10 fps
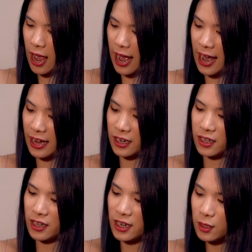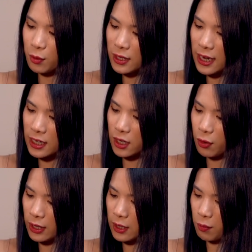and this was actually
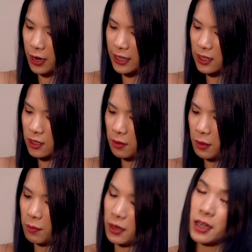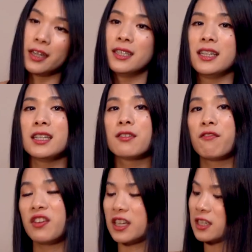quite surprising to me because this
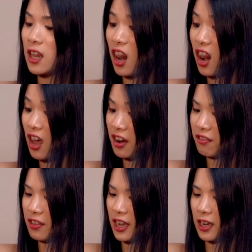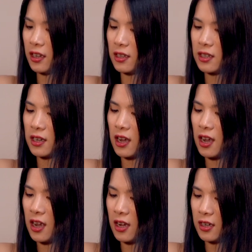fits a lot of things.
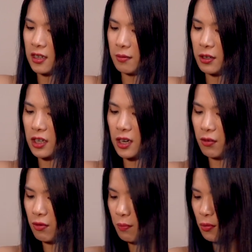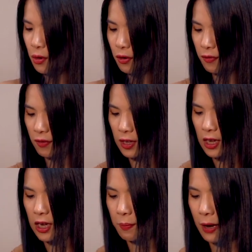So I'm just going to remove
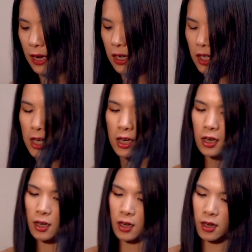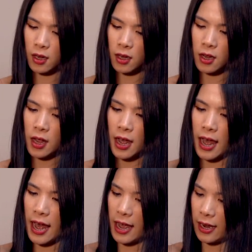the packaging,
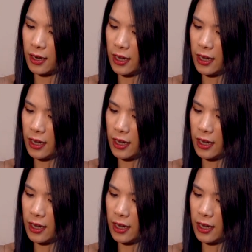and